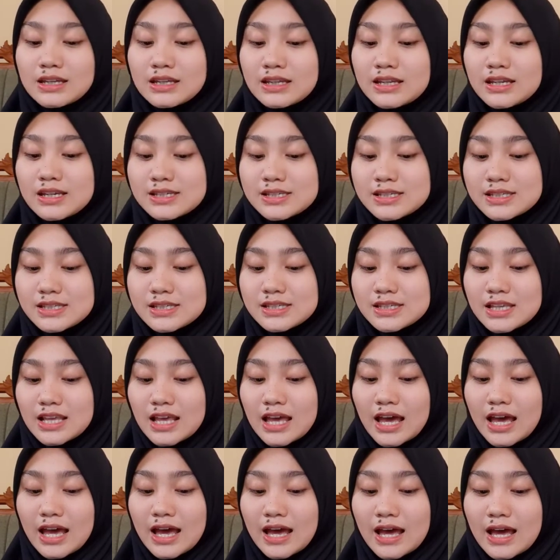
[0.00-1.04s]
this
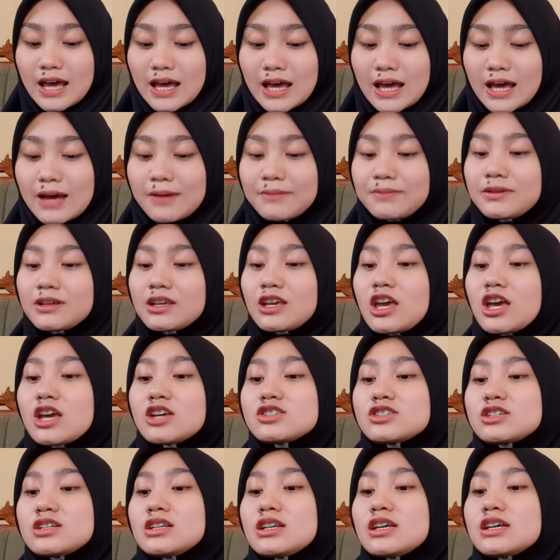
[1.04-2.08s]

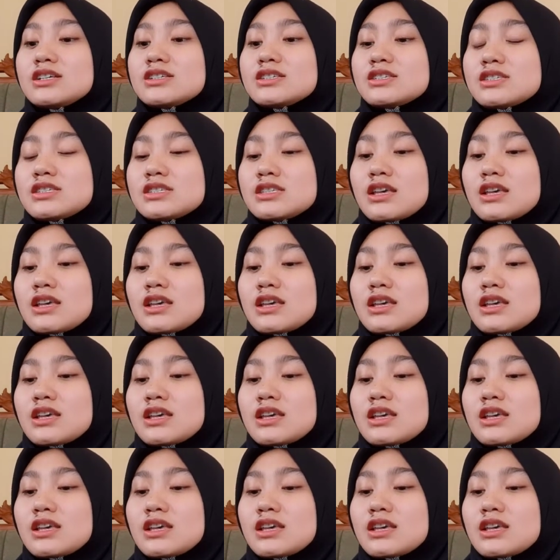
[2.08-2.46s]
application is